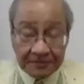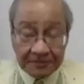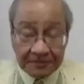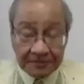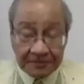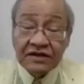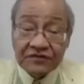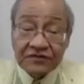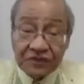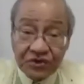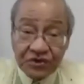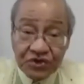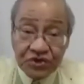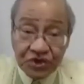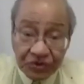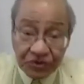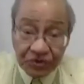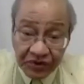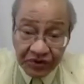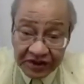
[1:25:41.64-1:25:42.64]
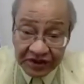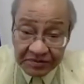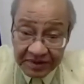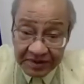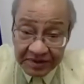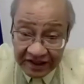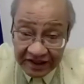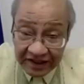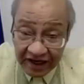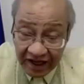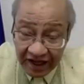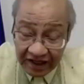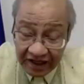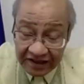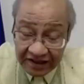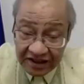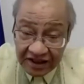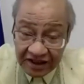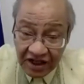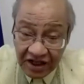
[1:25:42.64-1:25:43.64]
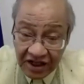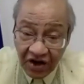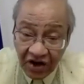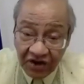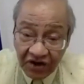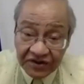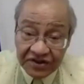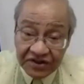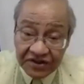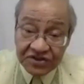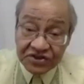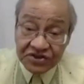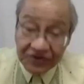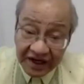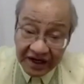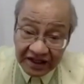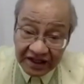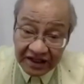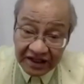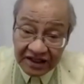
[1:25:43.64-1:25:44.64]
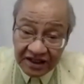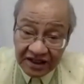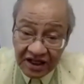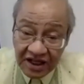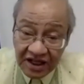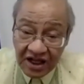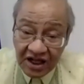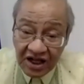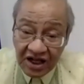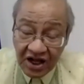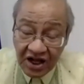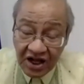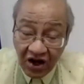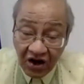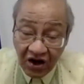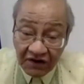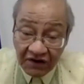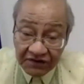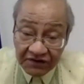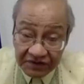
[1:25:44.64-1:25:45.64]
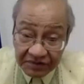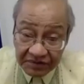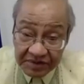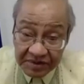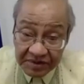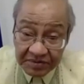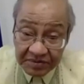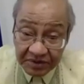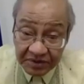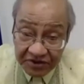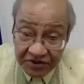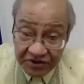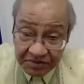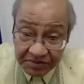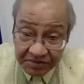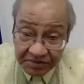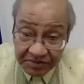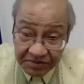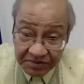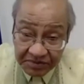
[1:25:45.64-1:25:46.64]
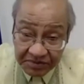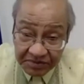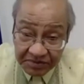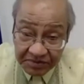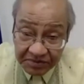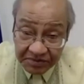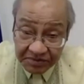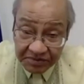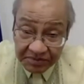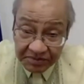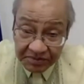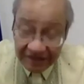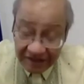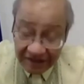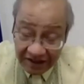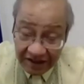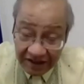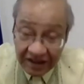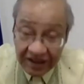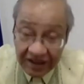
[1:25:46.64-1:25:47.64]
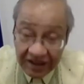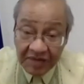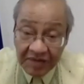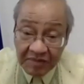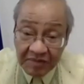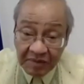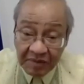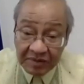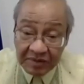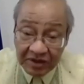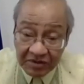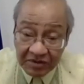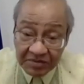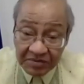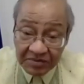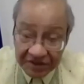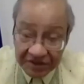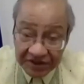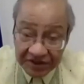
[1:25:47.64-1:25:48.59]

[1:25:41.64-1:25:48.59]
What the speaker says: the future will depend a lot on the strength of the people's support and public opinion.